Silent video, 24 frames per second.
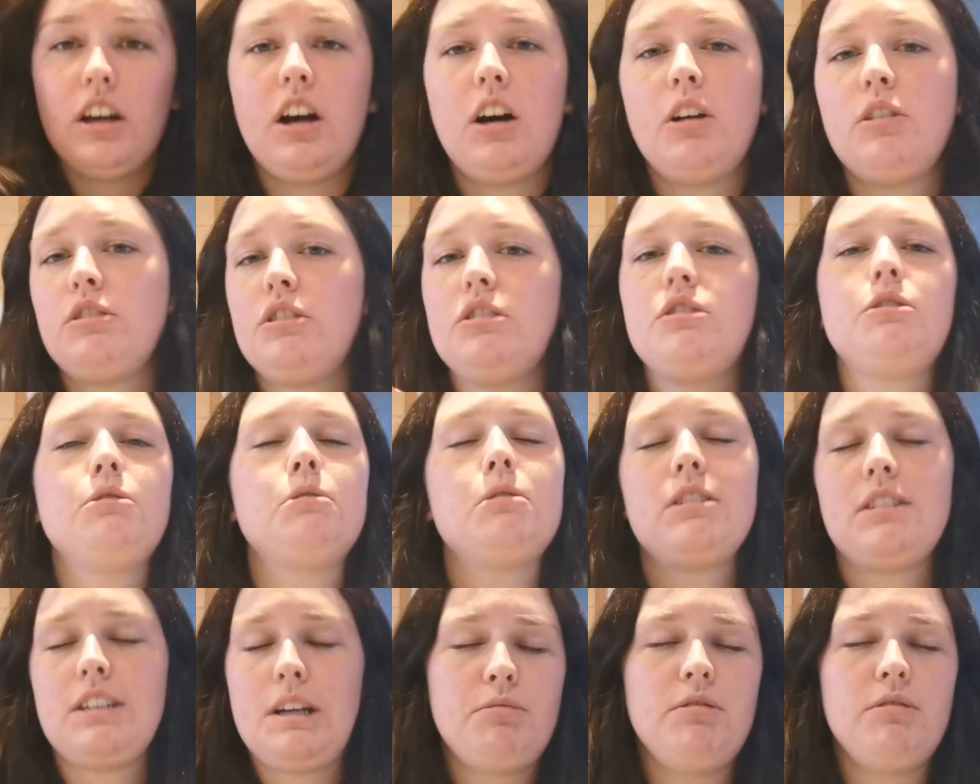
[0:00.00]
I'll just do a
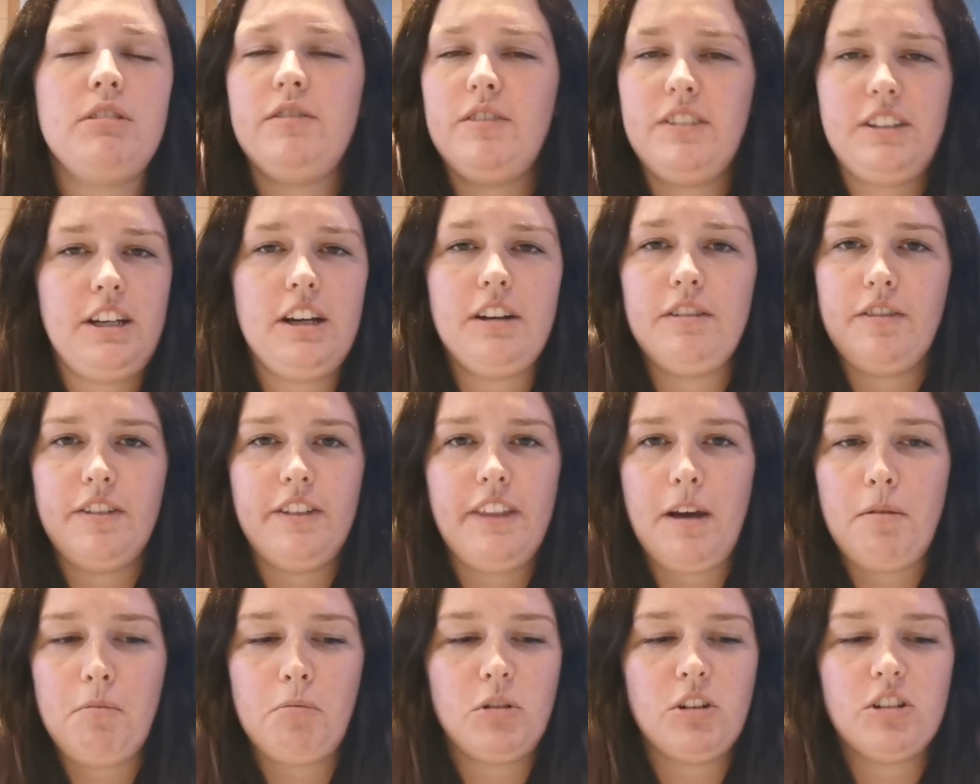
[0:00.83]
separate video for
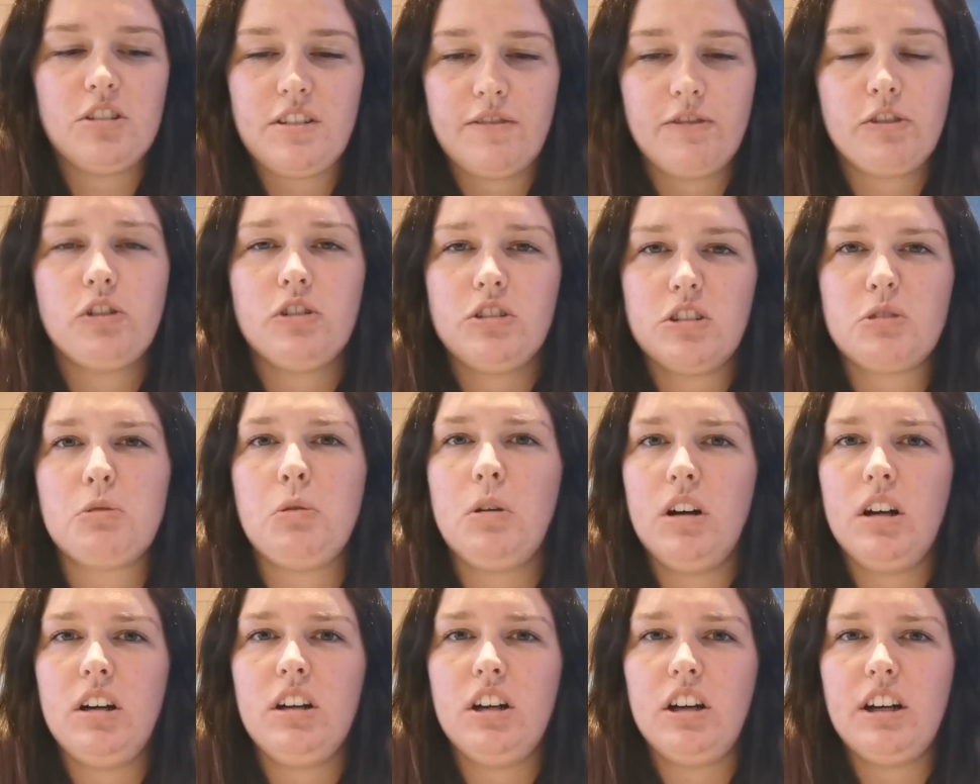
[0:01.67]
them because I've ordered
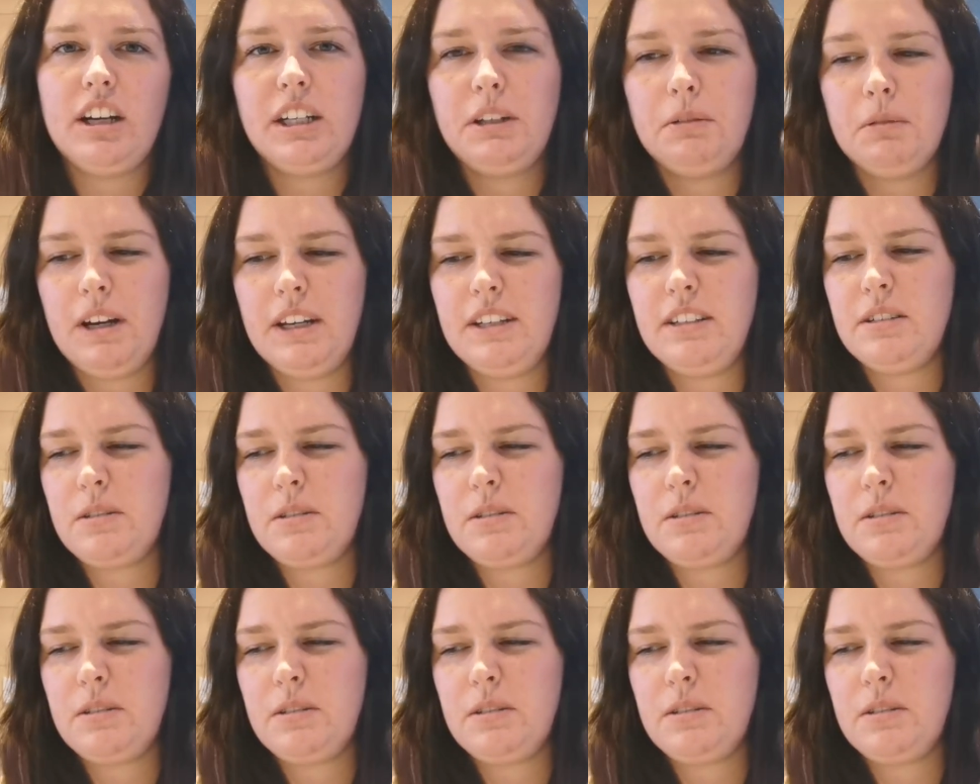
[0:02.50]
quite a lot anyway,